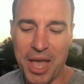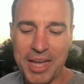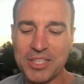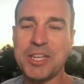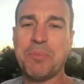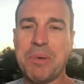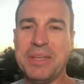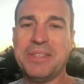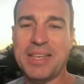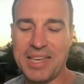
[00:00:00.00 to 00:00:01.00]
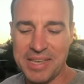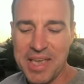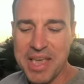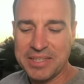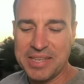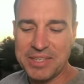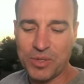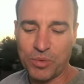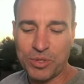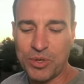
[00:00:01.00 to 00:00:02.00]
So HSBC
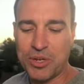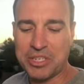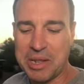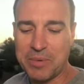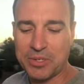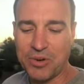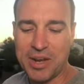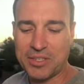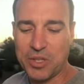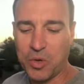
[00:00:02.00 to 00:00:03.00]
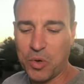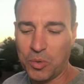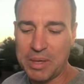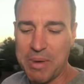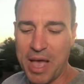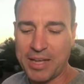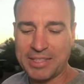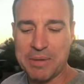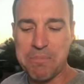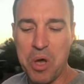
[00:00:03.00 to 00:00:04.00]
says the research demonstrates that cooling
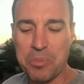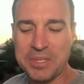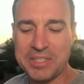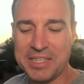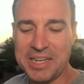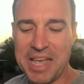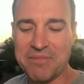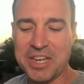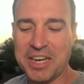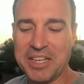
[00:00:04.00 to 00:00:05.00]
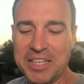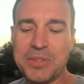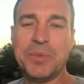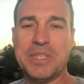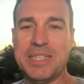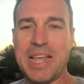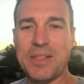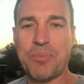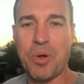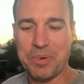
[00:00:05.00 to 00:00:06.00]
markets in Melbourne and Sydney have done little to
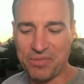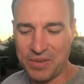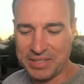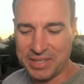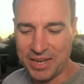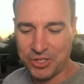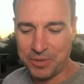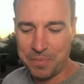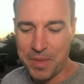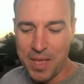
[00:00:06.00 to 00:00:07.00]
dent property fixation